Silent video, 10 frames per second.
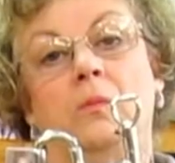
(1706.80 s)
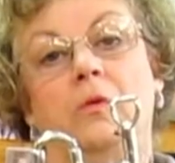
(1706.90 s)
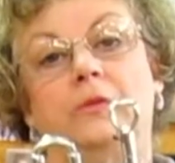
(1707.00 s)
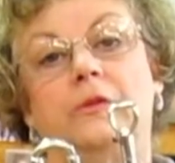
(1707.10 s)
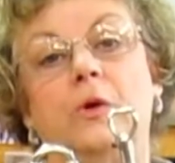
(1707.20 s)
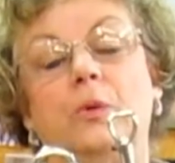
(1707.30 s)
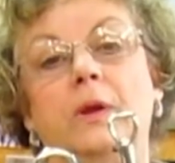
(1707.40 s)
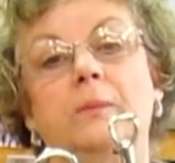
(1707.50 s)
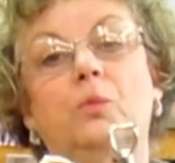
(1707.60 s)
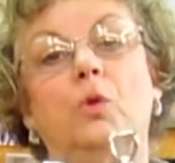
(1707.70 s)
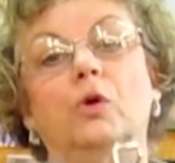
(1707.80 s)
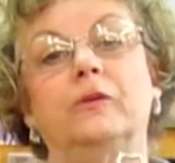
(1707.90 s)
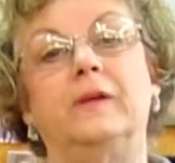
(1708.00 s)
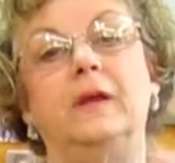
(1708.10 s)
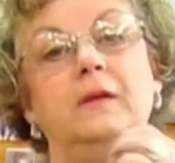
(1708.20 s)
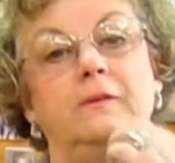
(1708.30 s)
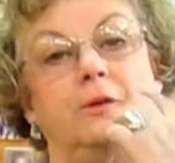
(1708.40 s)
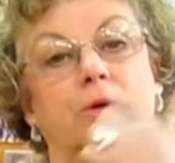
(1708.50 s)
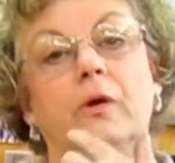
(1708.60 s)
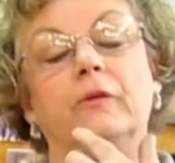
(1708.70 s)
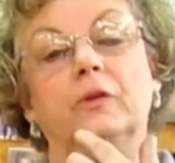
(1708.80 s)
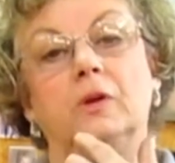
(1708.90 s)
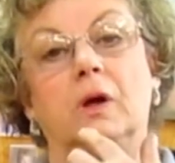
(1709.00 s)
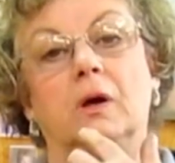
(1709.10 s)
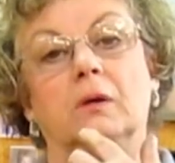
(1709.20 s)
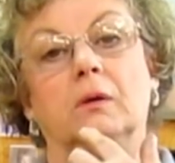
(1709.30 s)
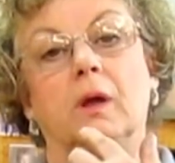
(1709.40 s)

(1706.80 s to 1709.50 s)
So it works easier on the tongue.